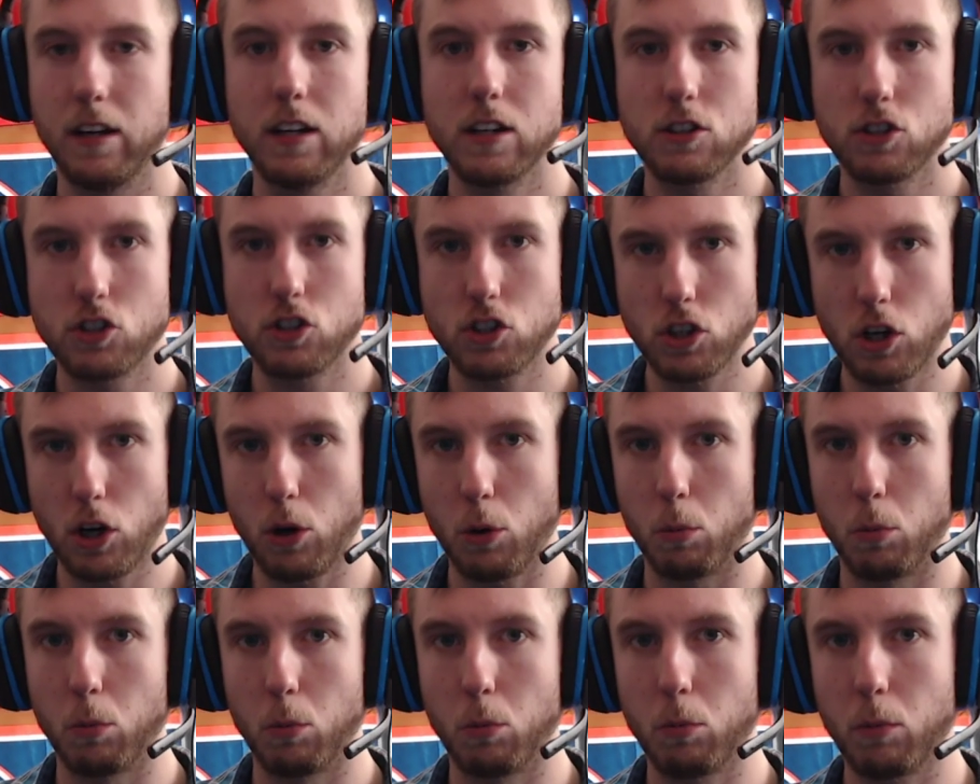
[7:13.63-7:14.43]

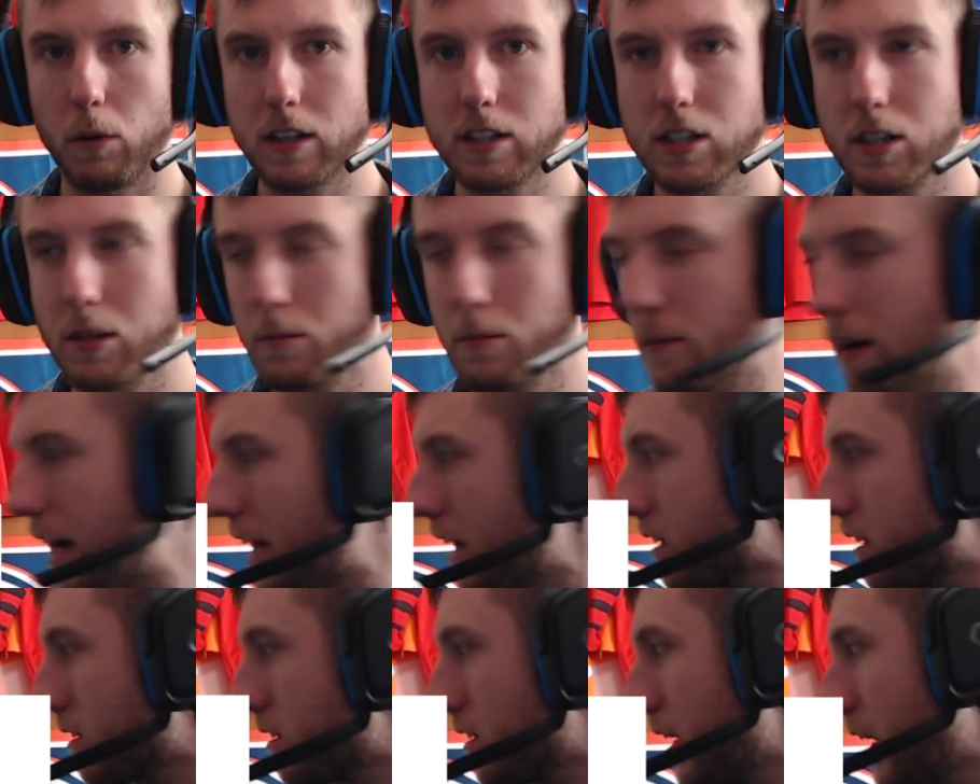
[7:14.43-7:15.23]
So, what's the
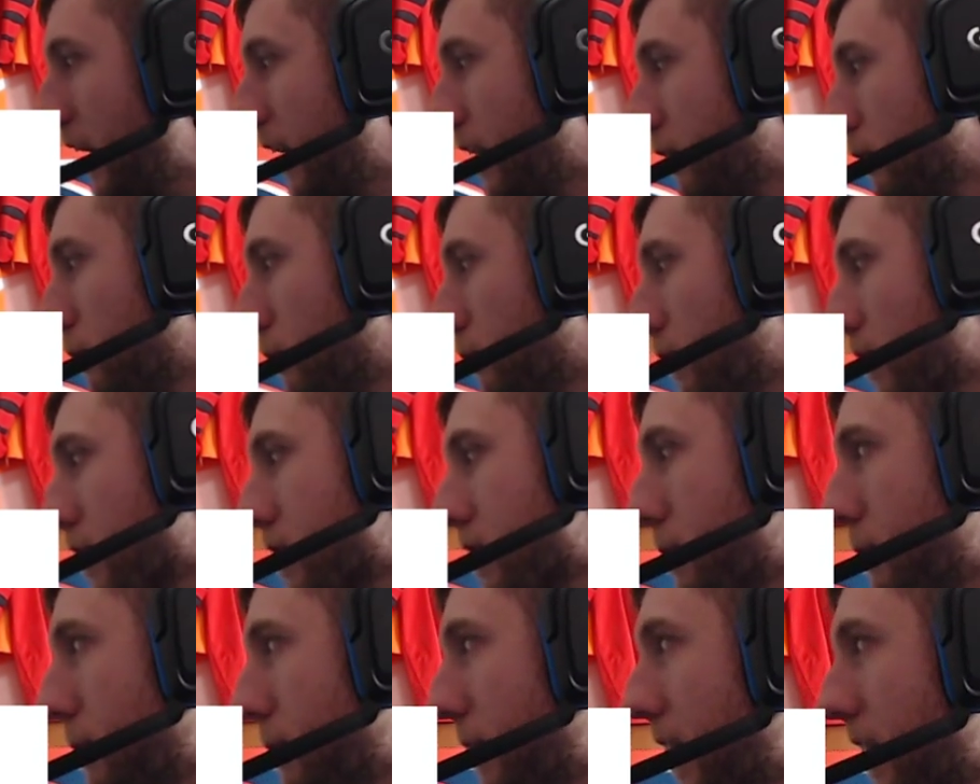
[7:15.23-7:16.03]
math say? What's
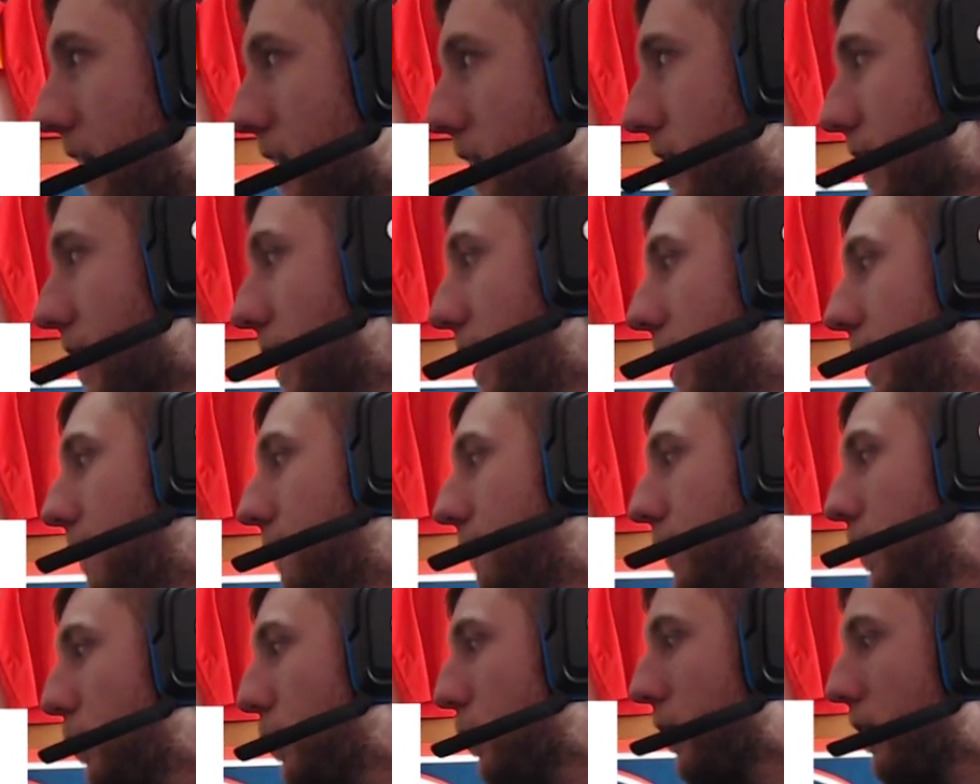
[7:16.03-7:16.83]
the math say if
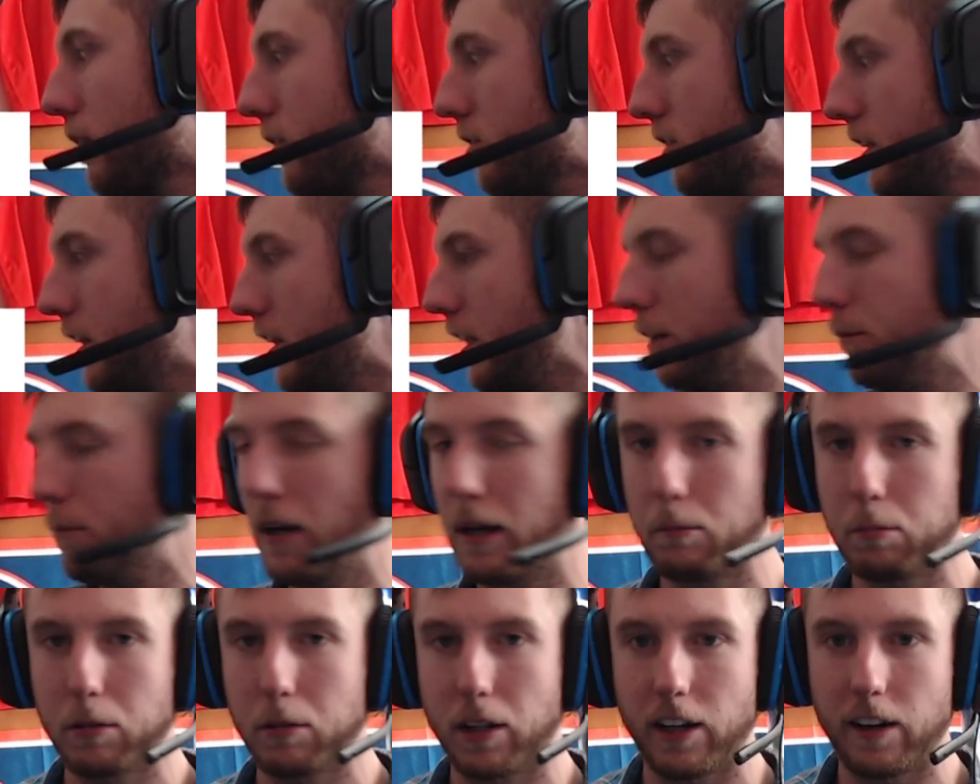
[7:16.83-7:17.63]
the Oilers need to
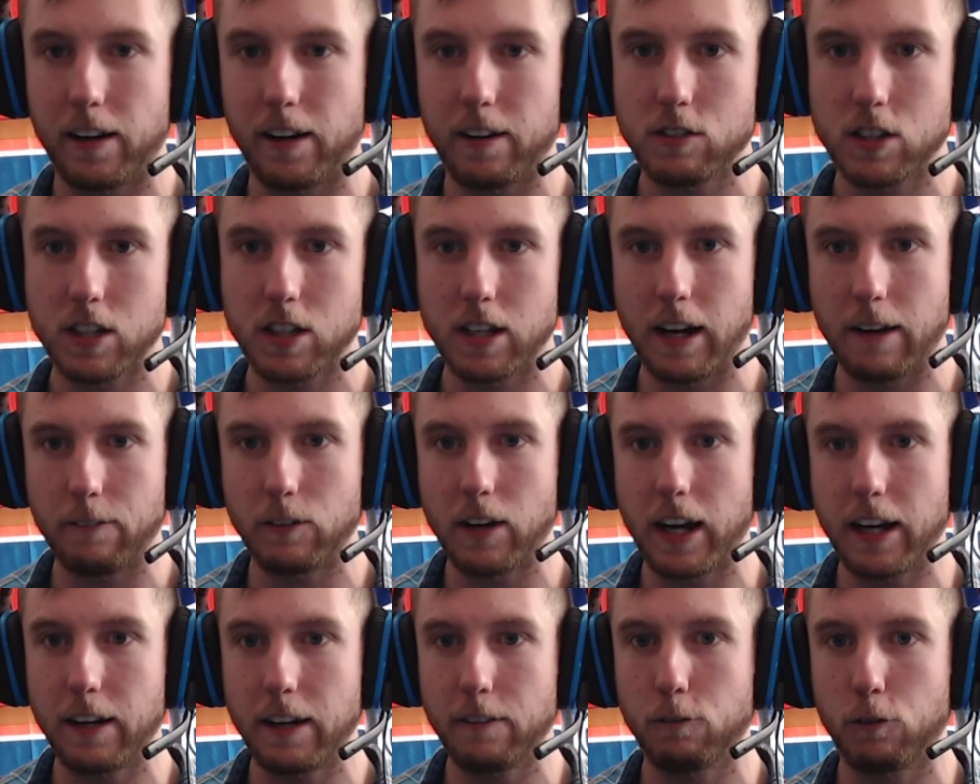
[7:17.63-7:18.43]
make playoffs and have
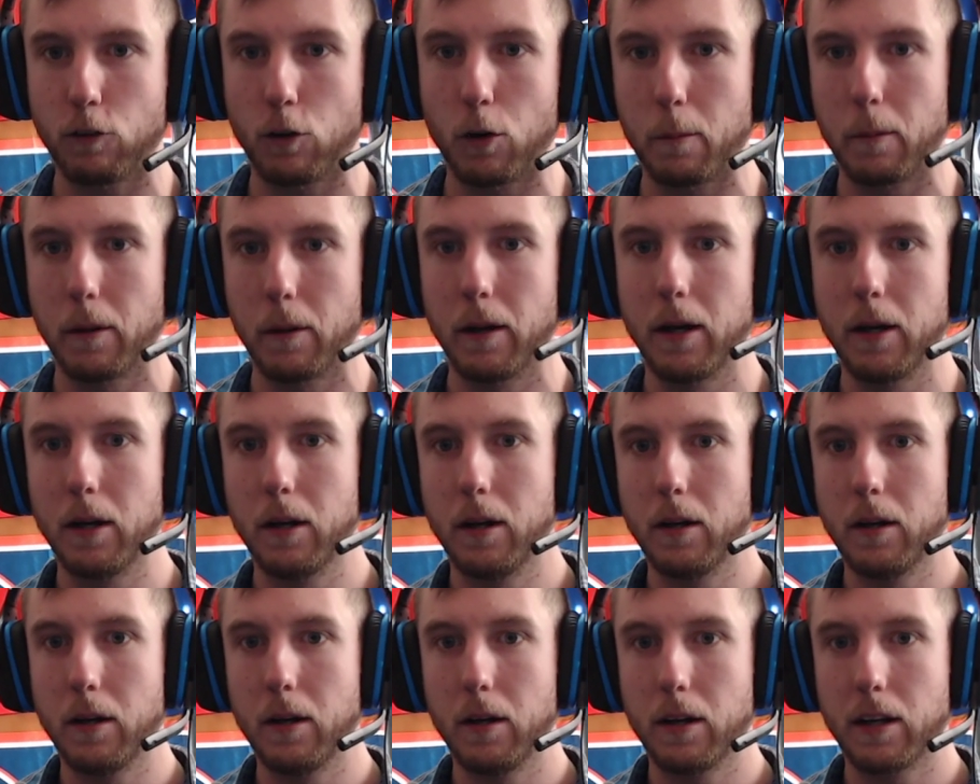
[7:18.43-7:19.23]
94
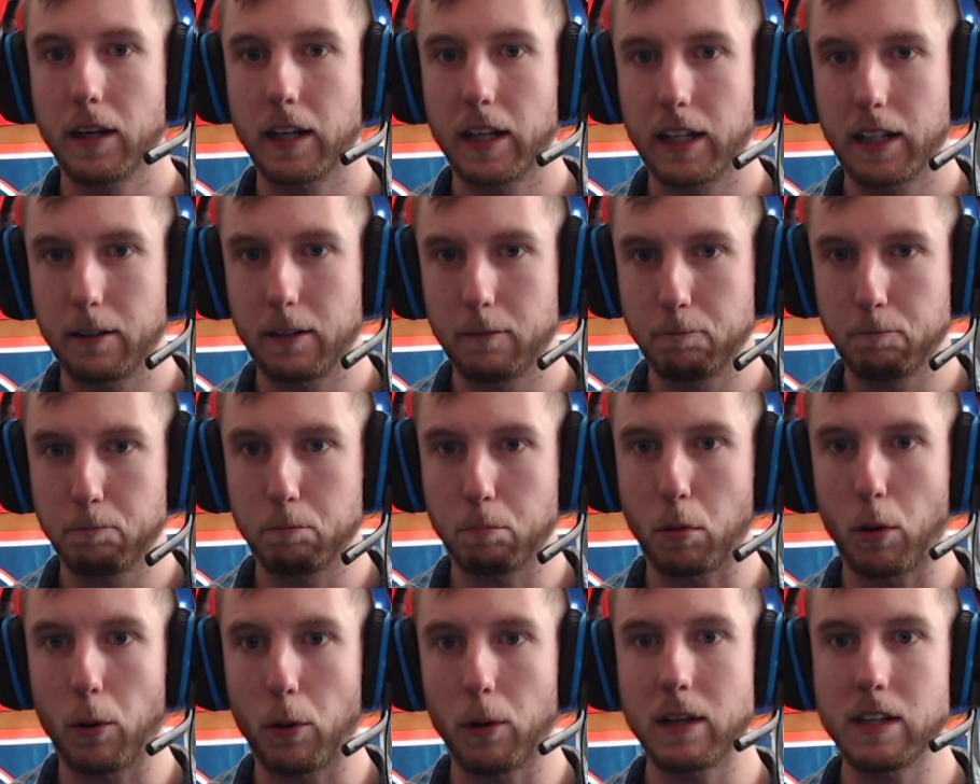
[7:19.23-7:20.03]

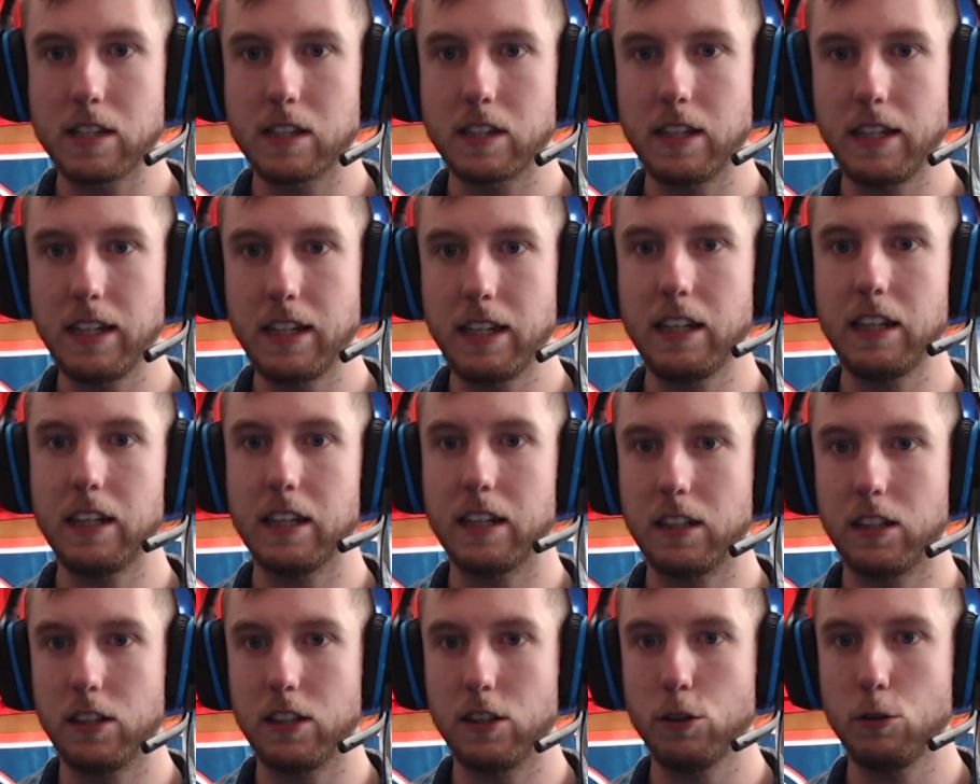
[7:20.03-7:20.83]
points
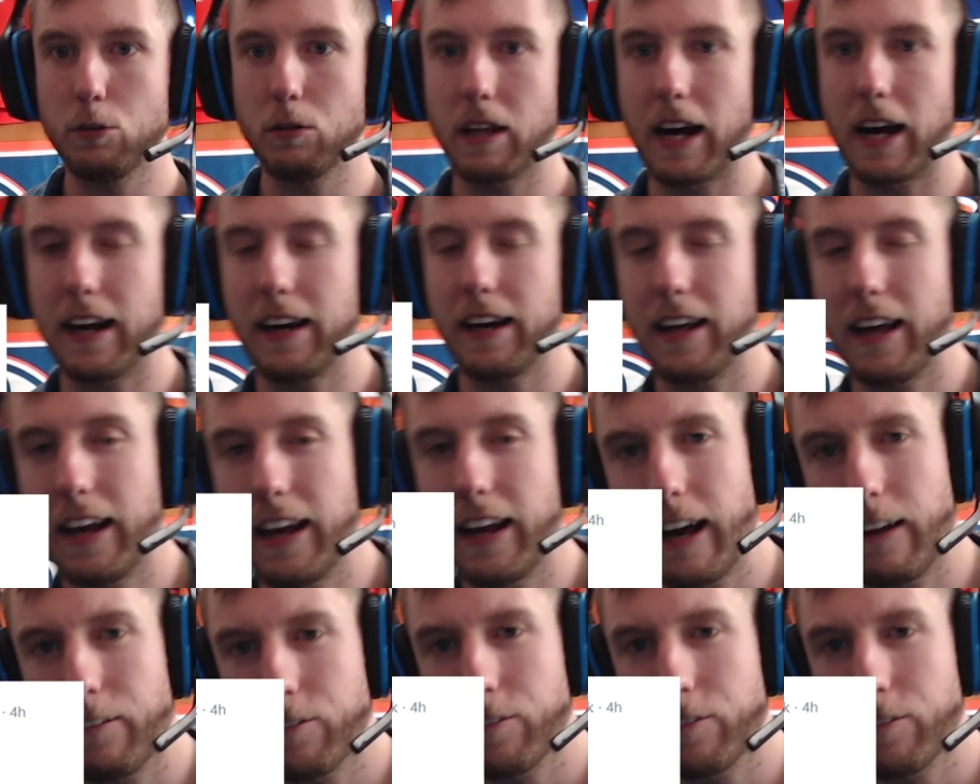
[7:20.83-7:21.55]
needed to do that and have